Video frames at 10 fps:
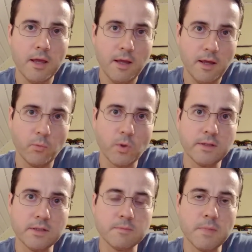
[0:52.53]
and what
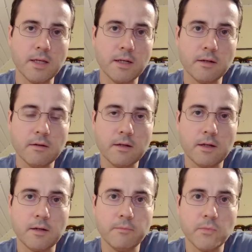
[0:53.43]
these mean,
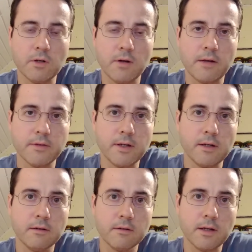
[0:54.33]
and you know, how
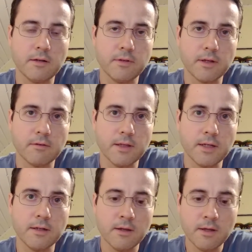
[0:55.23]
they're kind of like
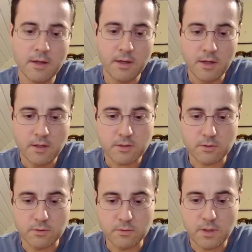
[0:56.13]
related.
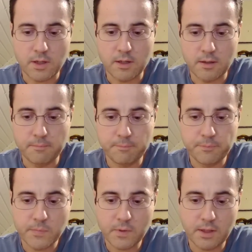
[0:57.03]
So
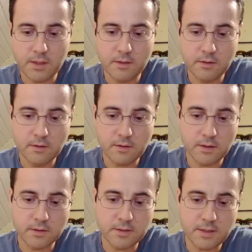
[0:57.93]
in
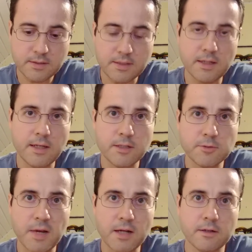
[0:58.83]
today's day and age,
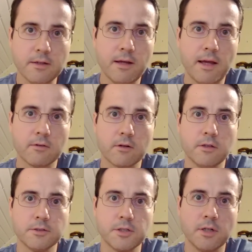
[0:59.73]
modern
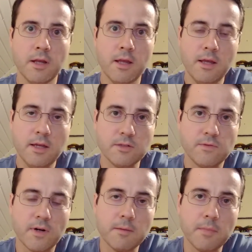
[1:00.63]
agriculture is
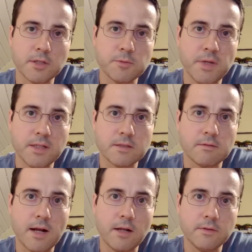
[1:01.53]
very much based
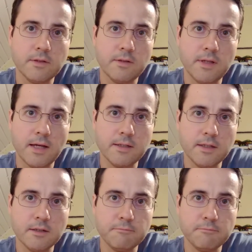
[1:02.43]
around the idea of